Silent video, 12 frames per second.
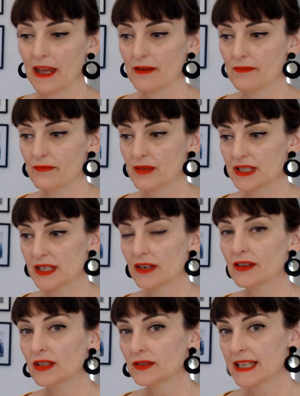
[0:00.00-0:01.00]

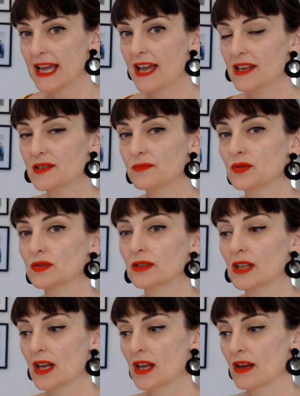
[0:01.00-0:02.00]
material, tangible
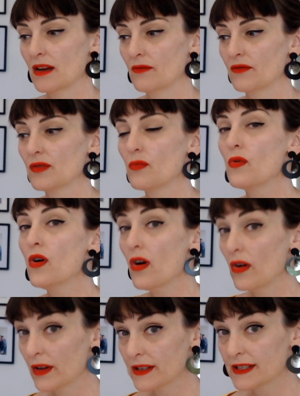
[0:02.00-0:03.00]

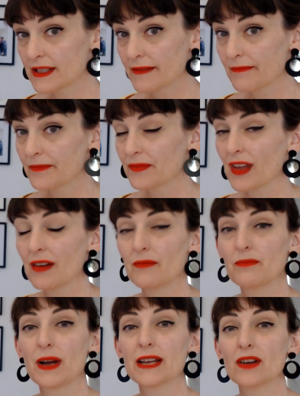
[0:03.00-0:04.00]
rewards
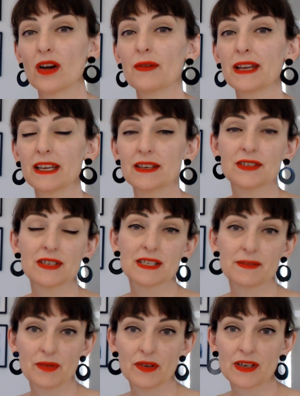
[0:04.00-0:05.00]
by going into your
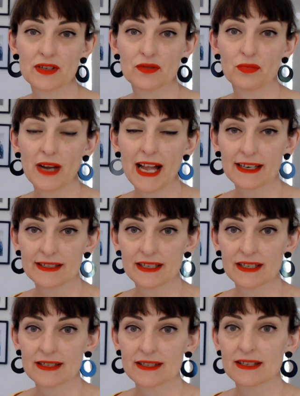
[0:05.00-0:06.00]
spiritual
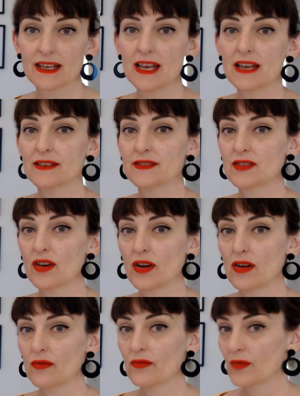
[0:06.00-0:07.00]
practice.
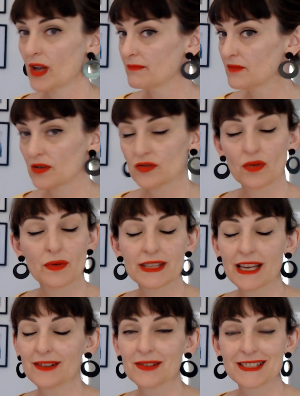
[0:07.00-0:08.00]
So I'm not sure what
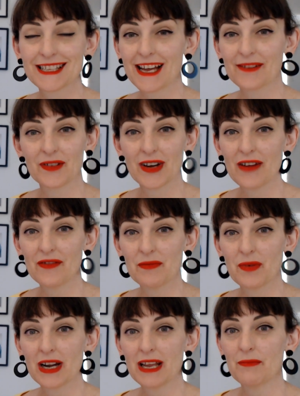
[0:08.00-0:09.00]
that looks like for
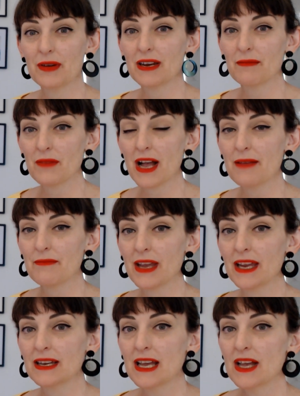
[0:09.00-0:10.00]
everybody, but it might
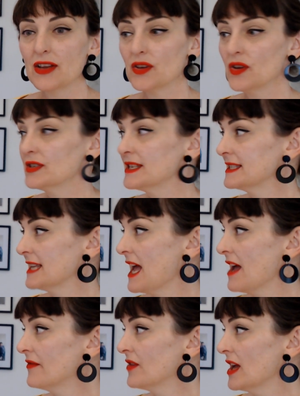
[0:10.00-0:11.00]
mean you just
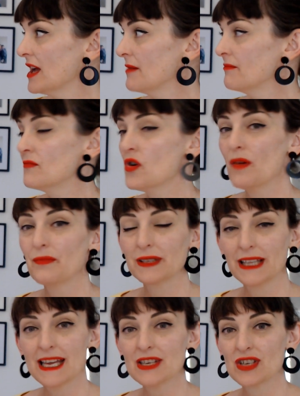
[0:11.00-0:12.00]
have more
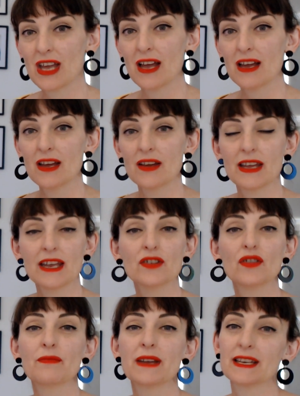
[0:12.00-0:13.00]
pleasure in
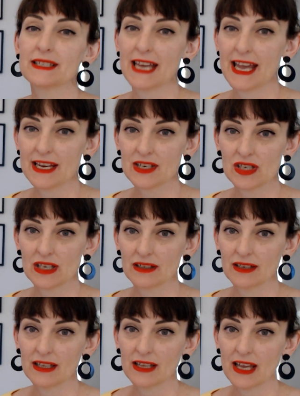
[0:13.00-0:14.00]
your meditation
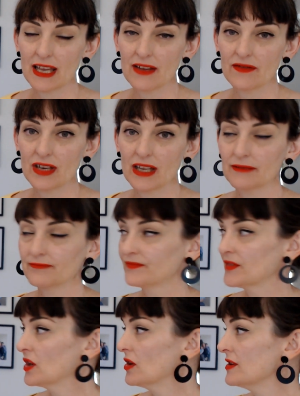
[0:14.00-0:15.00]
in the evening.
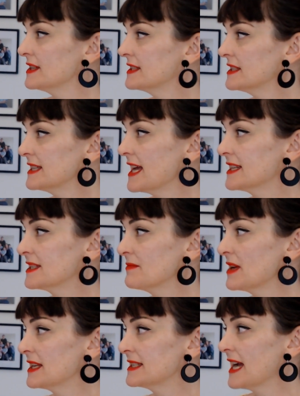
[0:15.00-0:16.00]
You know, you sit down to
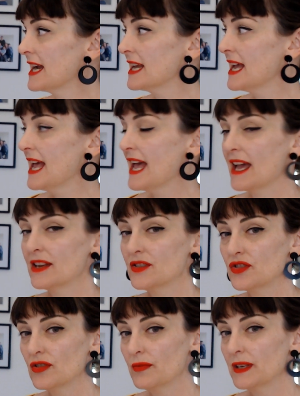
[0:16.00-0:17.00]
meditate, and
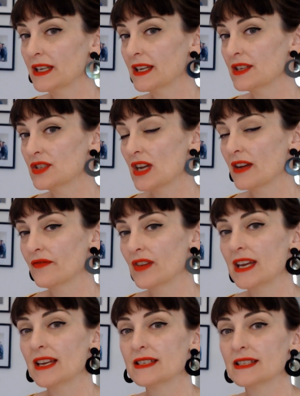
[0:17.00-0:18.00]
Jupiter conjunct
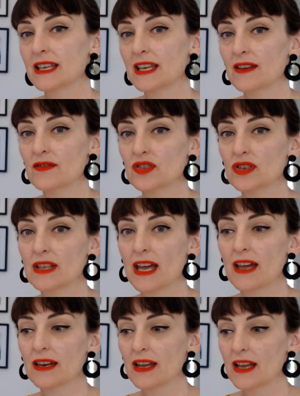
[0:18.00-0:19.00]
Venus gives you
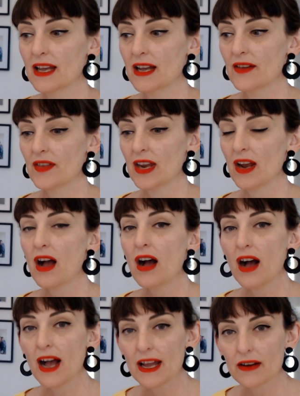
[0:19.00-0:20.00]
that
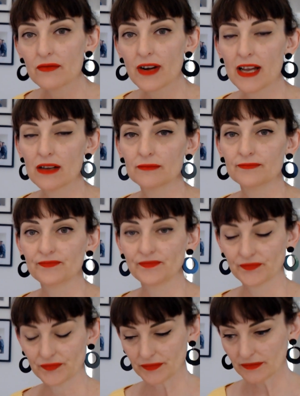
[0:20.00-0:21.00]
higher realm,
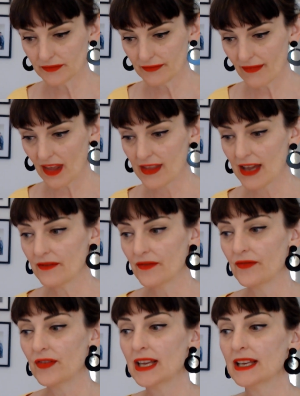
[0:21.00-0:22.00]
that
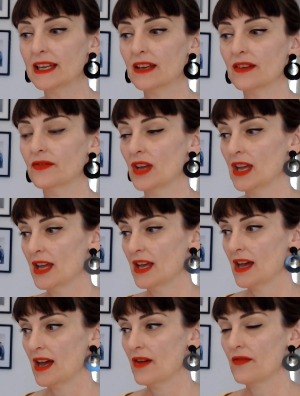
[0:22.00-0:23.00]
feeling
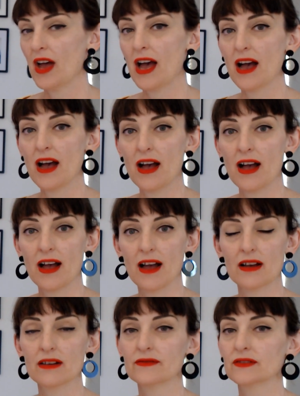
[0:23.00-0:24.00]

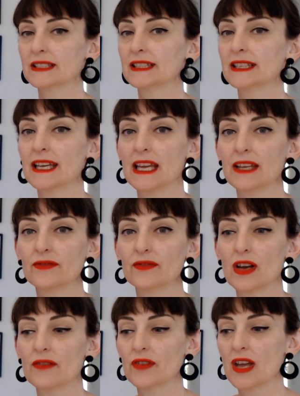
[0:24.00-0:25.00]
of relief,
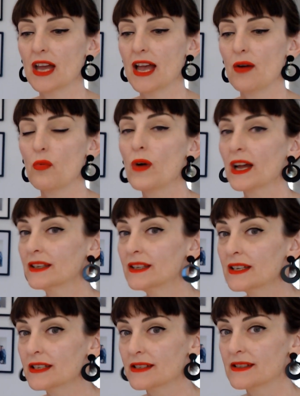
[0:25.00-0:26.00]
of
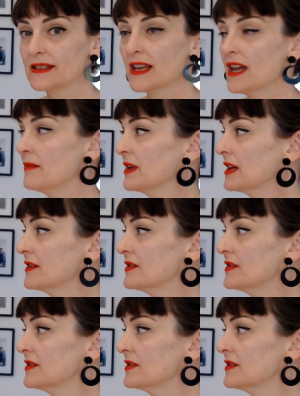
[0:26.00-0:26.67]
oneness, because